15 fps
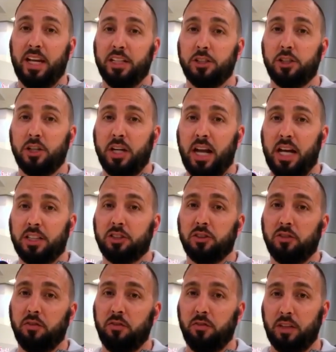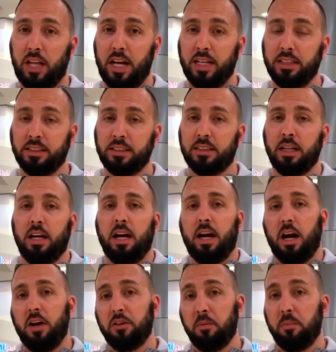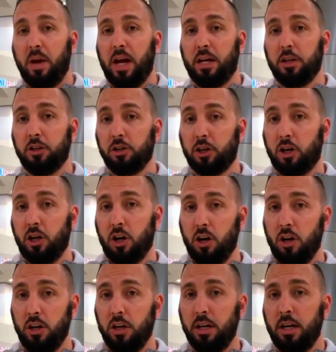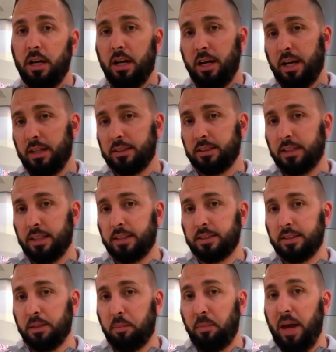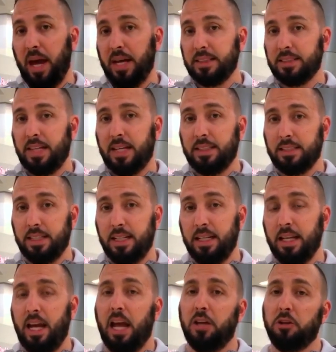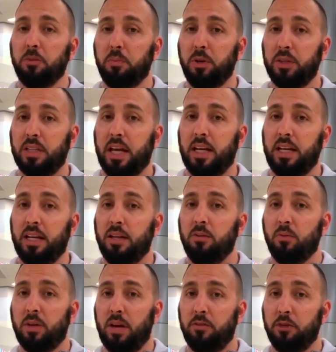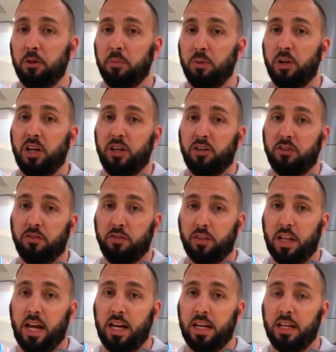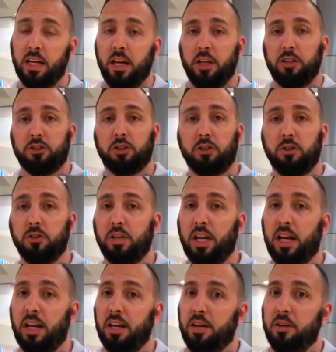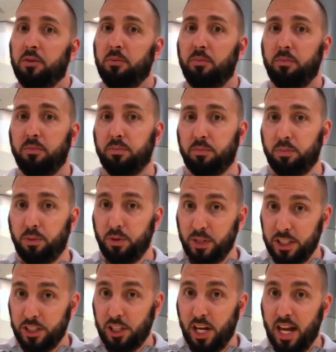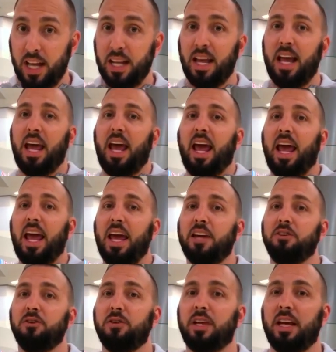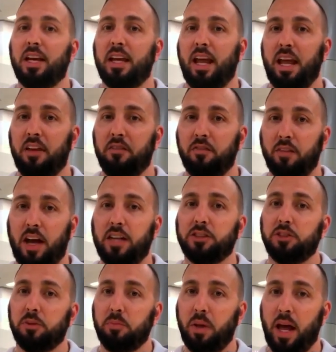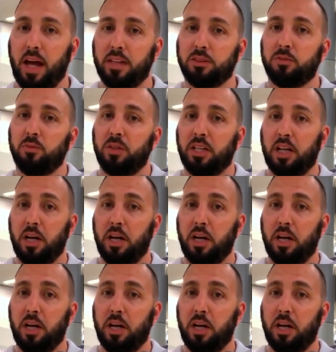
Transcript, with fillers: international flights. On the back of your card, it says the pass I D, and you put that in whenever you're booking your flight. So you get PreCheck and you get a faster pass when